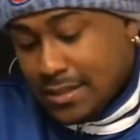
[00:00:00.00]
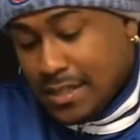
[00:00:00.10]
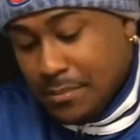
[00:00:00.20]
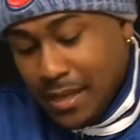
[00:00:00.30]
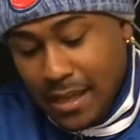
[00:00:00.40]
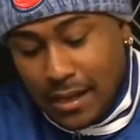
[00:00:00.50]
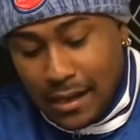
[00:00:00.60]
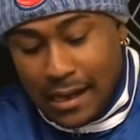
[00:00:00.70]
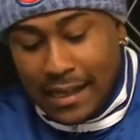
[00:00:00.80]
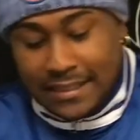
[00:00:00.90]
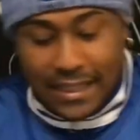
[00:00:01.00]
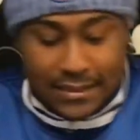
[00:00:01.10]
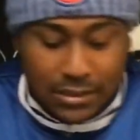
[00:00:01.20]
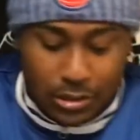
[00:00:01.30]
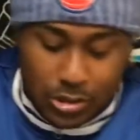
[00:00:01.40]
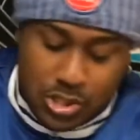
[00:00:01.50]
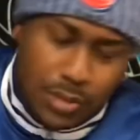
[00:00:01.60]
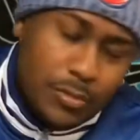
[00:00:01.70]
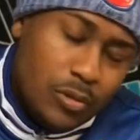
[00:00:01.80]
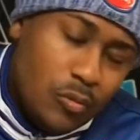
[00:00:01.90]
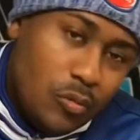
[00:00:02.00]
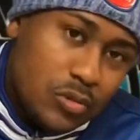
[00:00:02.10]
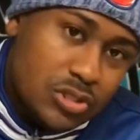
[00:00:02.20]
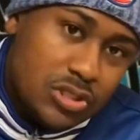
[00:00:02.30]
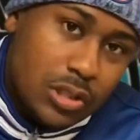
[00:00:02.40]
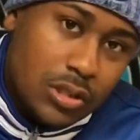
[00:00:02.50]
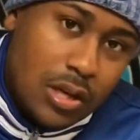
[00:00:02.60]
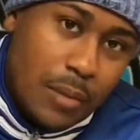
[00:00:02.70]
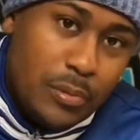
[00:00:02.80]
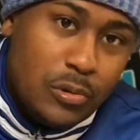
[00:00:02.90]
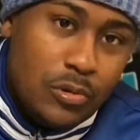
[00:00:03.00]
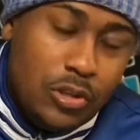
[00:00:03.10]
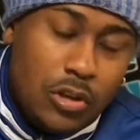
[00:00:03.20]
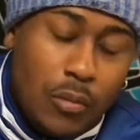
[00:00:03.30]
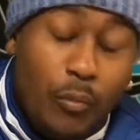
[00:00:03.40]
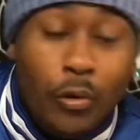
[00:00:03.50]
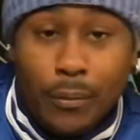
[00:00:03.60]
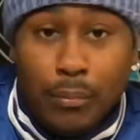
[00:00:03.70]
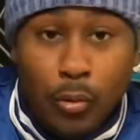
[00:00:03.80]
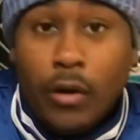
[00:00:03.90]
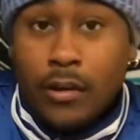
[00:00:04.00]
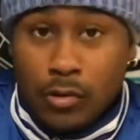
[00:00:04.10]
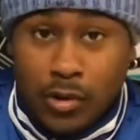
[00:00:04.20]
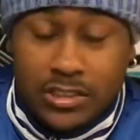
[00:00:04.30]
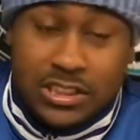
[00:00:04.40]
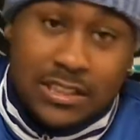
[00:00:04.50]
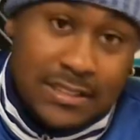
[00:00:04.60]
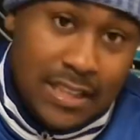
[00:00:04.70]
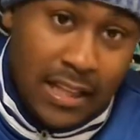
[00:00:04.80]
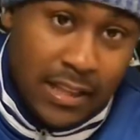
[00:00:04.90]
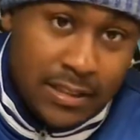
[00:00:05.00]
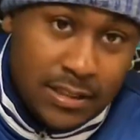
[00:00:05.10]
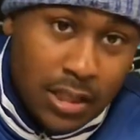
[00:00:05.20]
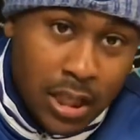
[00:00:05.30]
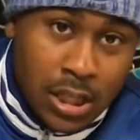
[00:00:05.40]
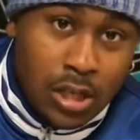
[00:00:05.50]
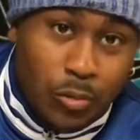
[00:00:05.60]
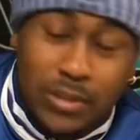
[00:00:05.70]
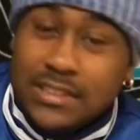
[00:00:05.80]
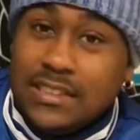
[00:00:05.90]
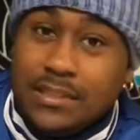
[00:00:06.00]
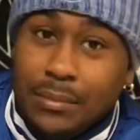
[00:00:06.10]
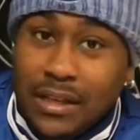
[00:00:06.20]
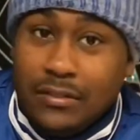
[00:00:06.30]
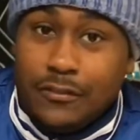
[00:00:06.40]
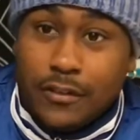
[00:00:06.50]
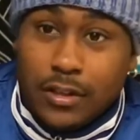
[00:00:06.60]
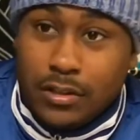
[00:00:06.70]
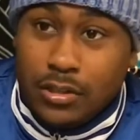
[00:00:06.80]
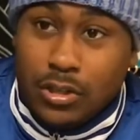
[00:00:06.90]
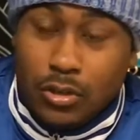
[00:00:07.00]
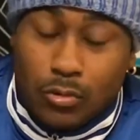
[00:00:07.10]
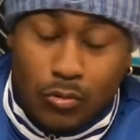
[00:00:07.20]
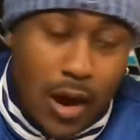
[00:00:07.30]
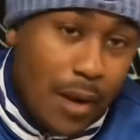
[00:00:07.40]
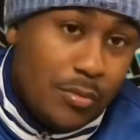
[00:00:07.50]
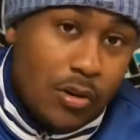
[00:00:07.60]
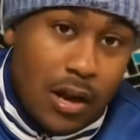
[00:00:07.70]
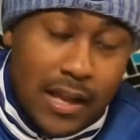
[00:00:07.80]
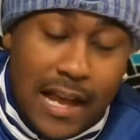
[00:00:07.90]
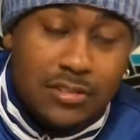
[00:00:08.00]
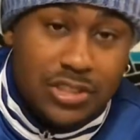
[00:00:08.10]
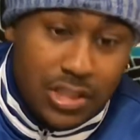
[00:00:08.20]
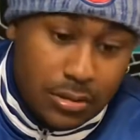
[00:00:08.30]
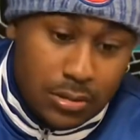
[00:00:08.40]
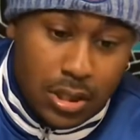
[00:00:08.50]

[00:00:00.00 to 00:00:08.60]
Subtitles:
to me, I think, some couple, more important questions is, what does this mean for, Rob Gronkowski?